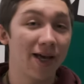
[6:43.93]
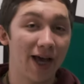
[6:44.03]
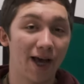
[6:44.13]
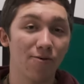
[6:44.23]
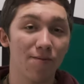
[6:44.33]

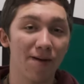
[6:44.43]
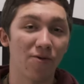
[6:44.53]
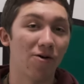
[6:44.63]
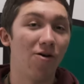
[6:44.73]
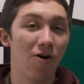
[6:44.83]
And
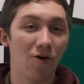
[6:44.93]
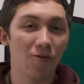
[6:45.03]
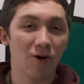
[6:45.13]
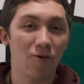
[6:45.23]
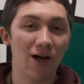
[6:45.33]
remember, all
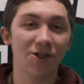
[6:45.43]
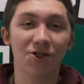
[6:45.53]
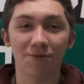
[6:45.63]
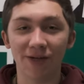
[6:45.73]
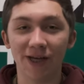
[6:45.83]
requests
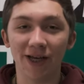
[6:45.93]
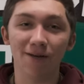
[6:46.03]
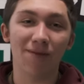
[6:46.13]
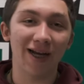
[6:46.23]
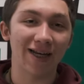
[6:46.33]
should be
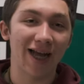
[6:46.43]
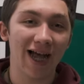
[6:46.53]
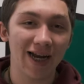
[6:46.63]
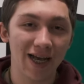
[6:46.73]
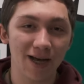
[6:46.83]
in by
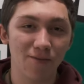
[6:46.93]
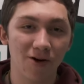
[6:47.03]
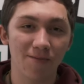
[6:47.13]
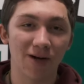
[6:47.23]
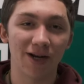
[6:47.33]
9 a.m.
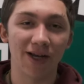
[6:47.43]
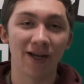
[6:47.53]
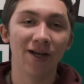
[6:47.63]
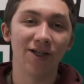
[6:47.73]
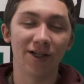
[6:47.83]
on
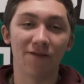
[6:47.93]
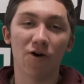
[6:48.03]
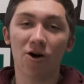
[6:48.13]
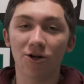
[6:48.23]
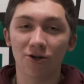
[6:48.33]
Monday to give
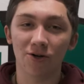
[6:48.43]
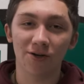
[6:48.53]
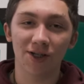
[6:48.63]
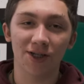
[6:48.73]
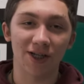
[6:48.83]
our
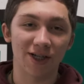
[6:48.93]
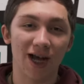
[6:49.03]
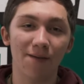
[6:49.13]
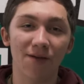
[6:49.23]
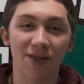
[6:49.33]
journalists the
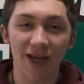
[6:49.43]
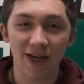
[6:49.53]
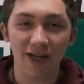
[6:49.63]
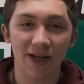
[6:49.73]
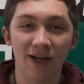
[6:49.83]
time that
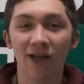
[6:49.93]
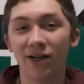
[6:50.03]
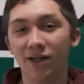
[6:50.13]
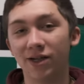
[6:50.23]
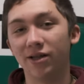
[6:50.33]
they
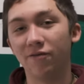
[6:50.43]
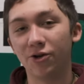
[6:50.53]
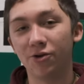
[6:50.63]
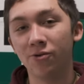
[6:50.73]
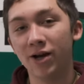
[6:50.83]
need to deliver
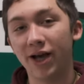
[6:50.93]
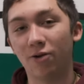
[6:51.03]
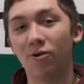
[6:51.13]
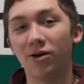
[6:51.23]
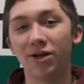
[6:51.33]
you a
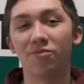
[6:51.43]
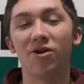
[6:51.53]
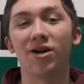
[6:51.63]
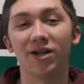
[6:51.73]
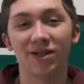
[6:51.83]
quality
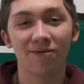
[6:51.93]
product.